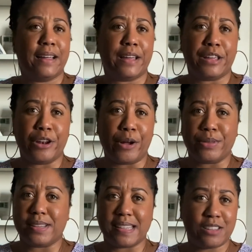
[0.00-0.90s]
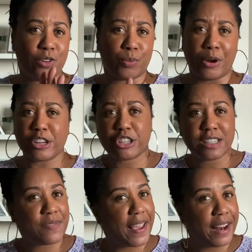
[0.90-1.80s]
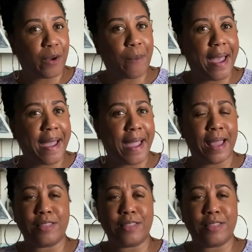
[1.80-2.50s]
you know, the seasonal depression is fading away.